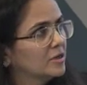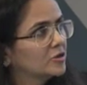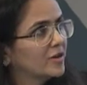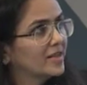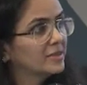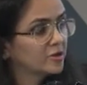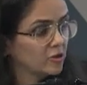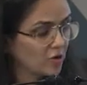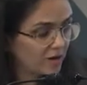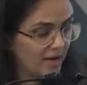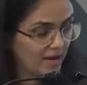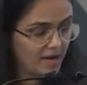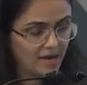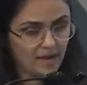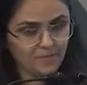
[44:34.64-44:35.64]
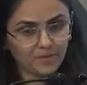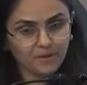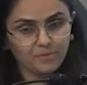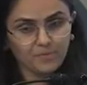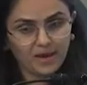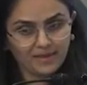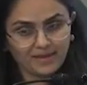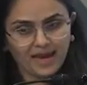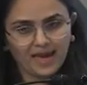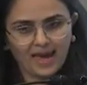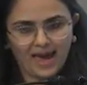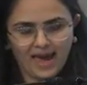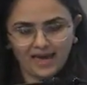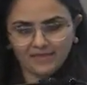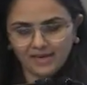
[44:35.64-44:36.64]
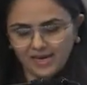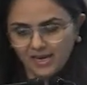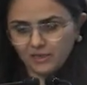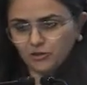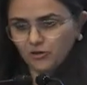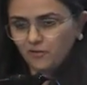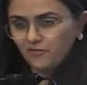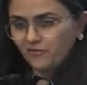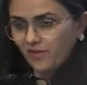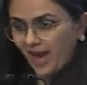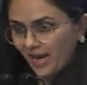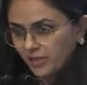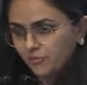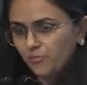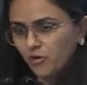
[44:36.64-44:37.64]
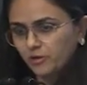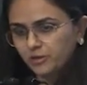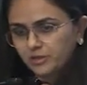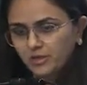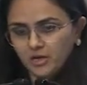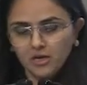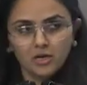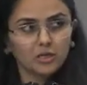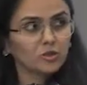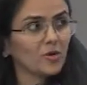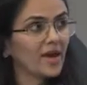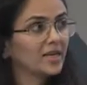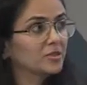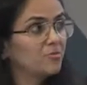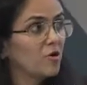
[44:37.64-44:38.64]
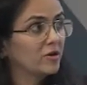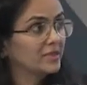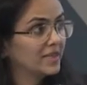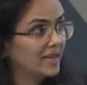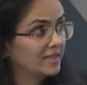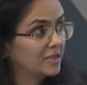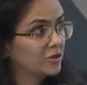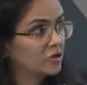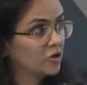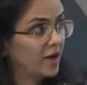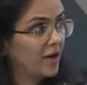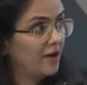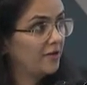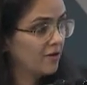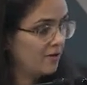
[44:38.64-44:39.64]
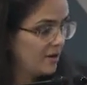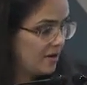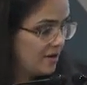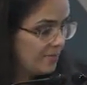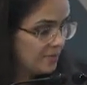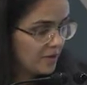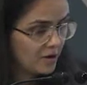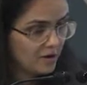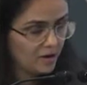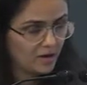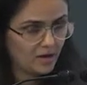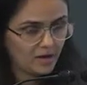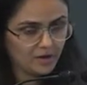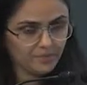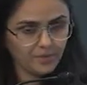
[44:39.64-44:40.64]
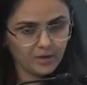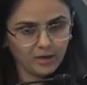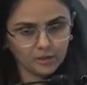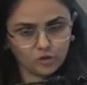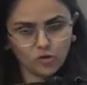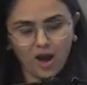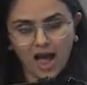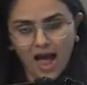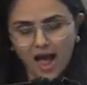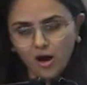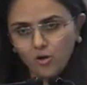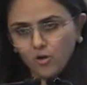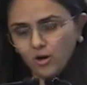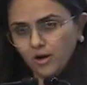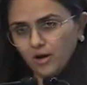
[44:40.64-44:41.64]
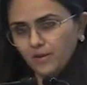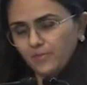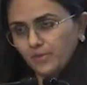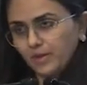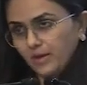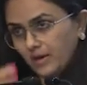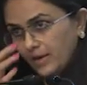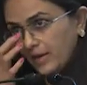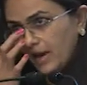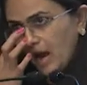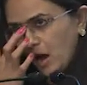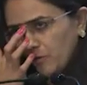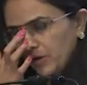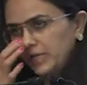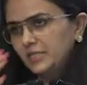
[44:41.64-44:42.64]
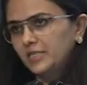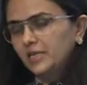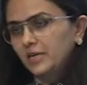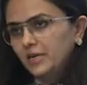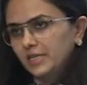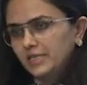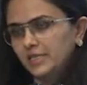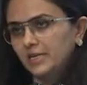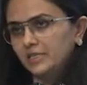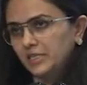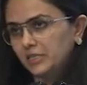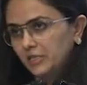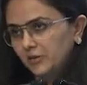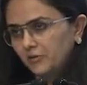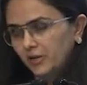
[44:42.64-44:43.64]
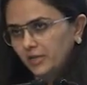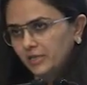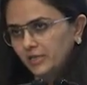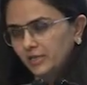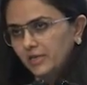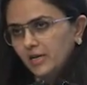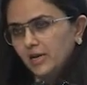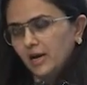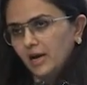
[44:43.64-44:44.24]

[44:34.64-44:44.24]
So let's look at the case of exports. So exports as a share, how India is integrated